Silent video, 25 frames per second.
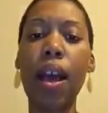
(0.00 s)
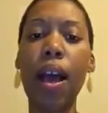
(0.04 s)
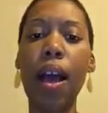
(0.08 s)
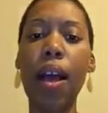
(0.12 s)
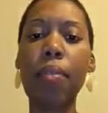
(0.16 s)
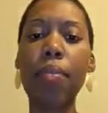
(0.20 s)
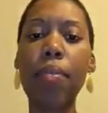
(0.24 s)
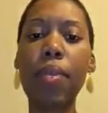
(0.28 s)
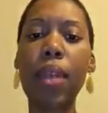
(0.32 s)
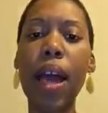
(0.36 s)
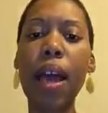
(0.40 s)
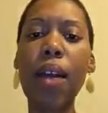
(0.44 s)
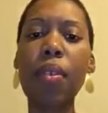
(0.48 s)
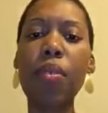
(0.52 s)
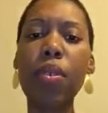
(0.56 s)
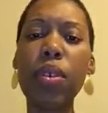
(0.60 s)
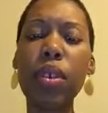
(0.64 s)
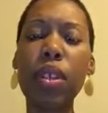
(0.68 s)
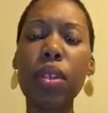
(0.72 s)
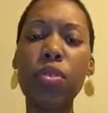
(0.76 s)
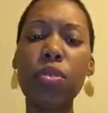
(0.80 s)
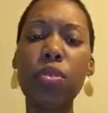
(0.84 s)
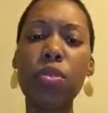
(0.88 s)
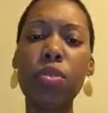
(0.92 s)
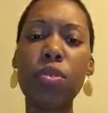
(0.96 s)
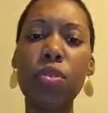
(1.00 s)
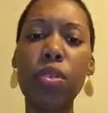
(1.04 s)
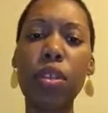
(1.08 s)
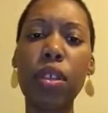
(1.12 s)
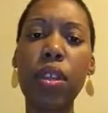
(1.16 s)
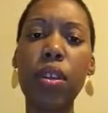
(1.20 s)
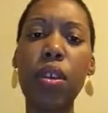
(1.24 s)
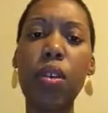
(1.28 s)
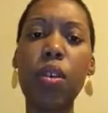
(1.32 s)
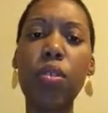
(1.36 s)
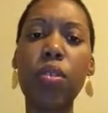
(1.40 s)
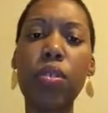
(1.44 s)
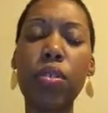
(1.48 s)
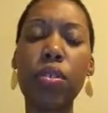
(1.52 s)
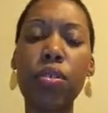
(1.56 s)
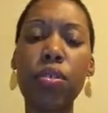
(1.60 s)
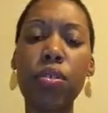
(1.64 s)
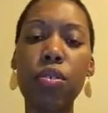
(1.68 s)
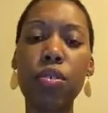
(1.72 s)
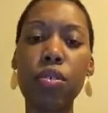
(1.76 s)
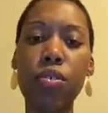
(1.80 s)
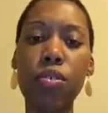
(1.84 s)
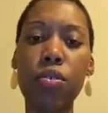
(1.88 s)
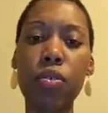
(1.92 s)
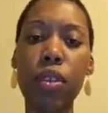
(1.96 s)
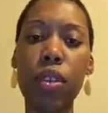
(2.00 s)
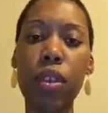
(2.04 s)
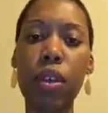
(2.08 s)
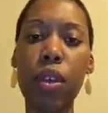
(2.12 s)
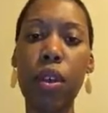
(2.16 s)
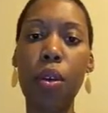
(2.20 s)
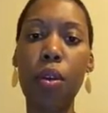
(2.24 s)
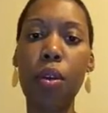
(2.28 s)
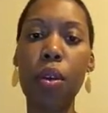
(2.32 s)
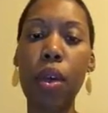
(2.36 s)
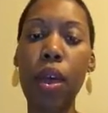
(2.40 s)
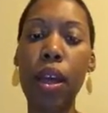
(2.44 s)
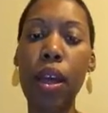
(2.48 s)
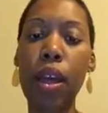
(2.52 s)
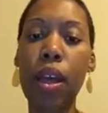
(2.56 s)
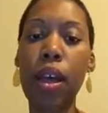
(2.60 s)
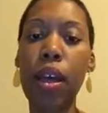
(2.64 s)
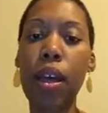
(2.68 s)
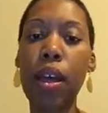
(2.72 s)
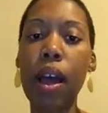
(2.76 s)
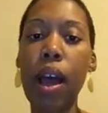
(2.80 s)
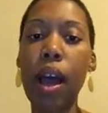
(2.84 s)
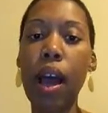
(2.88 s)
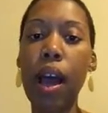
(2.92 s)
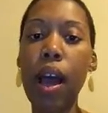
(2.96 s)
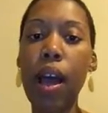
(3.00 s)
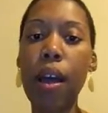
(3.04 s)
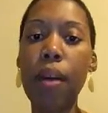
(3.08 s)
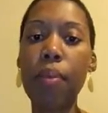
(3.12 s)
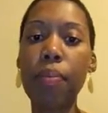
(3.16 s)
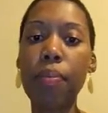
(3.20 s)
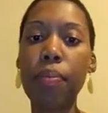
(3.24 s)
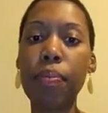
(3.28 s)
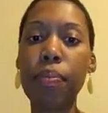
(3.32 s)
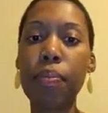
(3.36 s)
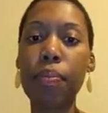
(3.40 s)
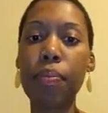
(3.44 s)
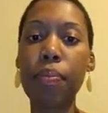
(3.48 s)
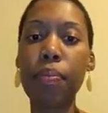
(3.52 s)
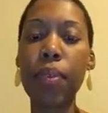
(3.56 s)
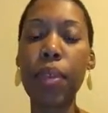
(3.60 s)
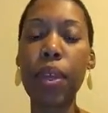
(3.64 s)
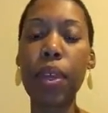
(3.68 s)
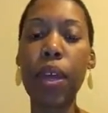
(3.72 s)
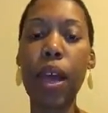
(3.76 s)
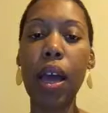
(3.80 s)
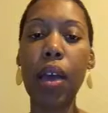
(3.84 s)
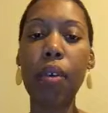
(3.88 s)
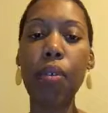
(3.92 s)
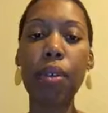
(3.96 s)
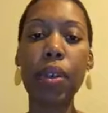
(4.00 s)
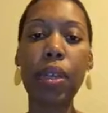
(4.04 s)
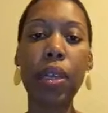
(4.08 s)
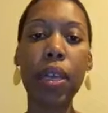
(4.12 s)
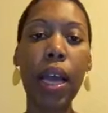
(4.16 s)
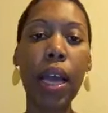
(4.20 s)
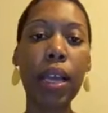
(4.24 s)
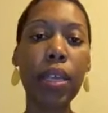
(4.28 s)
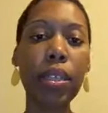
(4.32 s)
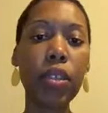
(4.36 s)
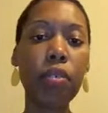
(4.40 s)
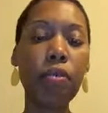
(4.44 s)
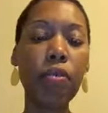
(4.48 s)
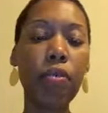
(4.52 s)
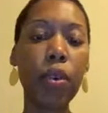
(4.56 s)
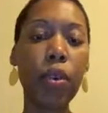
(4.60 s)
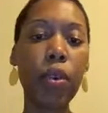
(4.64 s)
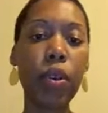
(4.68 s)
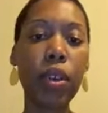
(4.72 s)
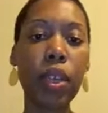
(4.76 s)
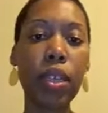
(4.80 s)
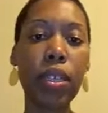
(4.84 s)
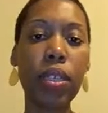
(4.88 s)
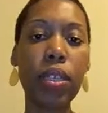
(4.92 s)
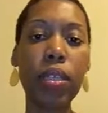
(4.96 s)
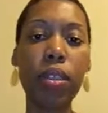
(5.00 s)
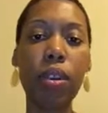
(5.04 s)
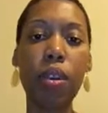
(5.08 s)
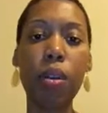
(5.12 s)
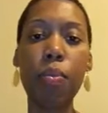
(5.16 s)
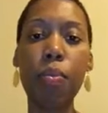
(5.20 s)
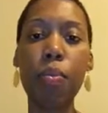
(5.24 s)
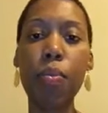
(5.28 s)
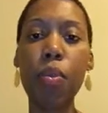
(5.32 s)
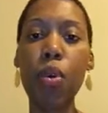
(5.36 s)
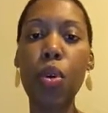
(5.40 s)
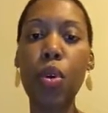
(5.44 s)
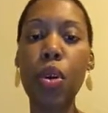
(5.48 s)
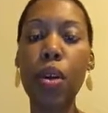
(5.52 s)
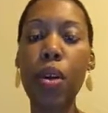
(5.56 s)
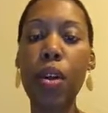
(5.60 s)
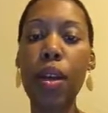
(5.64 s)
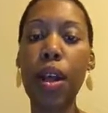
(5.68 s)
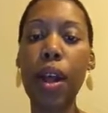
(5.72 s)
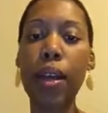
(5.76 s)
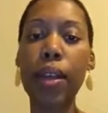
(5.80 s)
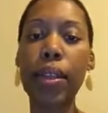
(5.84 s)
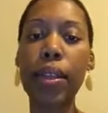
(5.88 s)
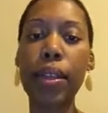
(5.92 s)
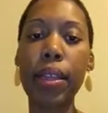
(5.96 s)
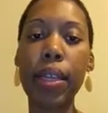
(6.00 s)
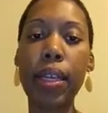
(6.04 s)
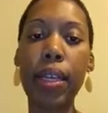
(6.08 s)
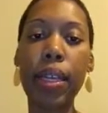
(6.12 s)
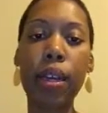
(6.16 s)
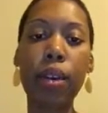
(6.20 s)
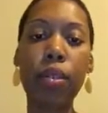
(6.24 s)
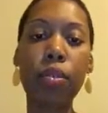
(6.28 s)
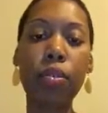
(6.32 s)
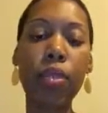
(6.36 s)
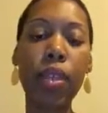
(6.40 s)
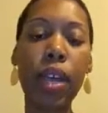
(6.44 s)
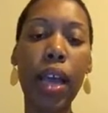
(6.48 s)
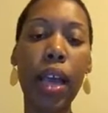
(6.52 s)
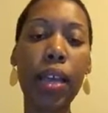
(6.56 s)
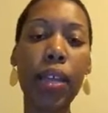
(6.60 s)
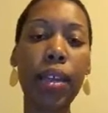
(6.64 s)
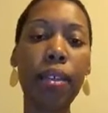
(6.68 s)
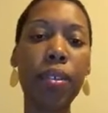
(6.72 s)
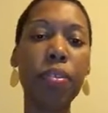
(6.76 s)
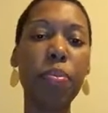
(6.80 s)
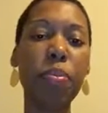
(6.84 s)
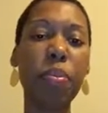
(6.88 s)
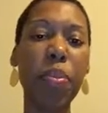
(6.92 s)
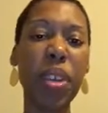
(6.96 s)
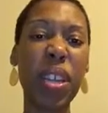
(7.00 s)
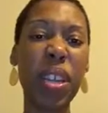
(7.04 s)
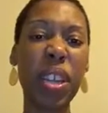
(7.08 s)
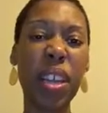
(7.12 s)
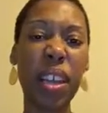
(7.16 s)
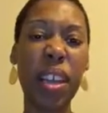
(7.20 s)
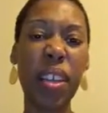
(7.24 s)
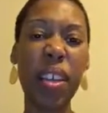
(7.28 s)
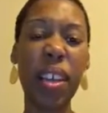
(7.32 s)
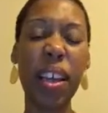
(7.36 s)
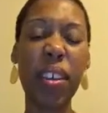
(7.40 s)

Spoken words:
That one is usually older children though. I would like to focus though more on the otitis media.